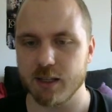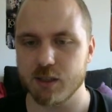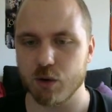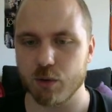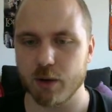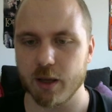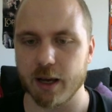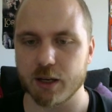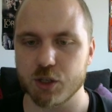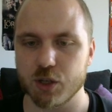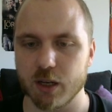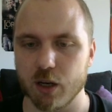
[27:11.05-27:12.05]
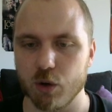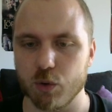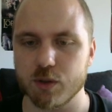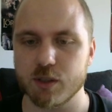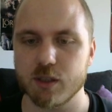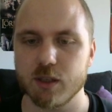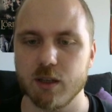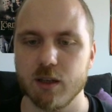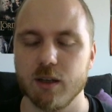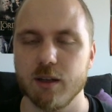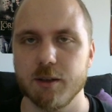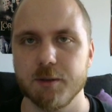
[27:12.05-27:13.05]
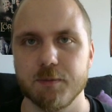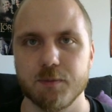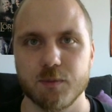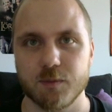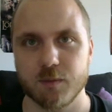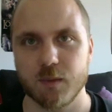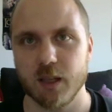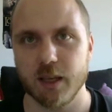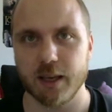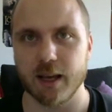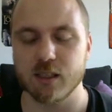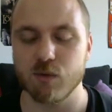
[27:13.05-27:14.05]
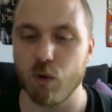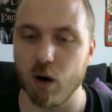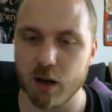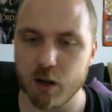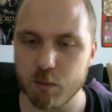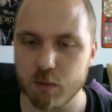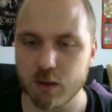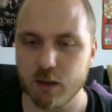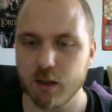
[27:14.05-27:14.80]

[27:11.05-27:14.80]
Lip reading: so he actually looks, he has volume.